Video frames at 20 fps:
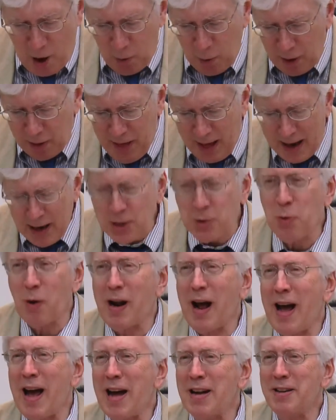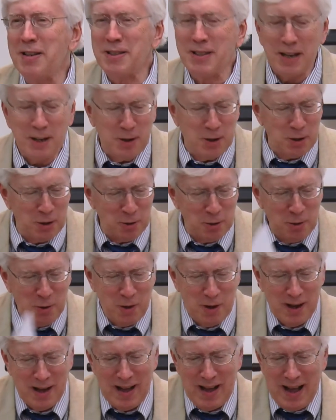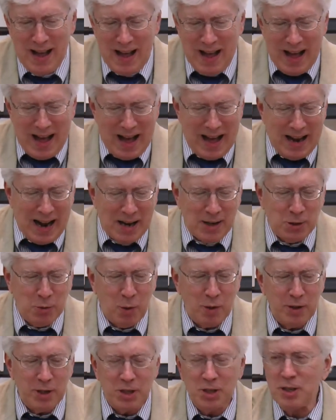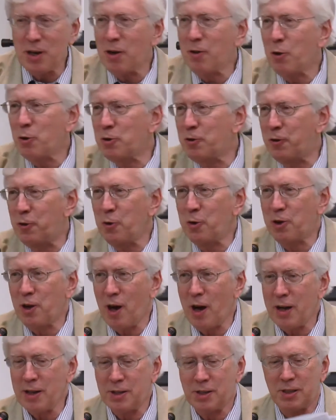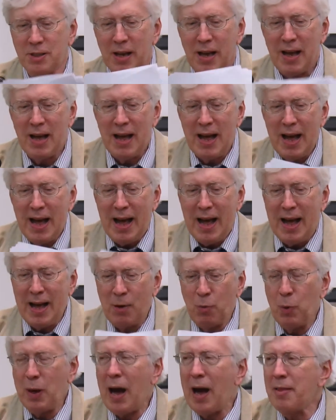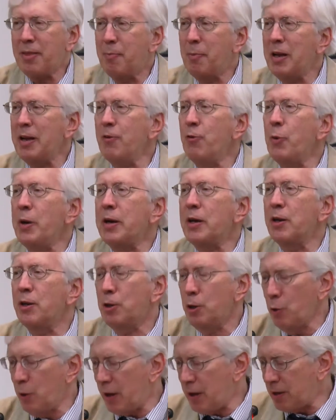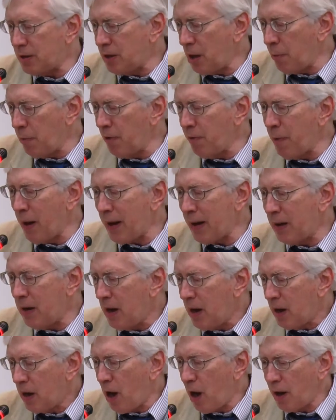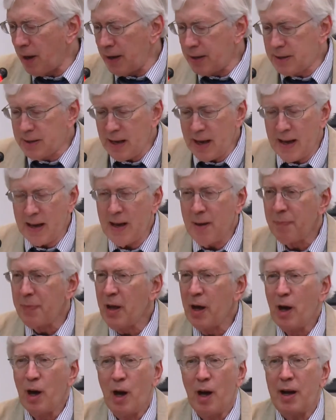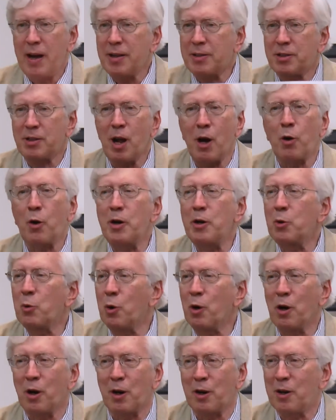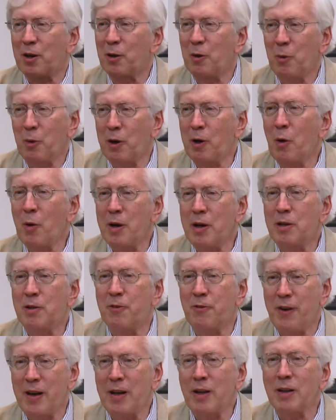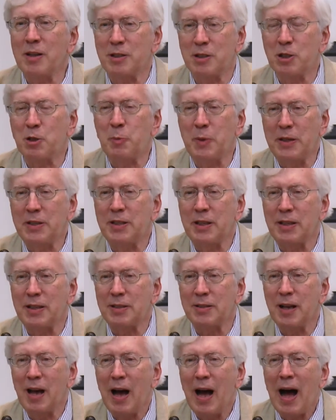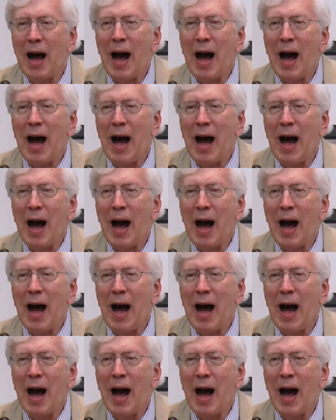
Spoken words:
Well, that is what I had to say to you. And I just wanted to share those few thoughts. And I believe we can do it. Some of my colleagues say it's not going to work. we're going to fail as a species.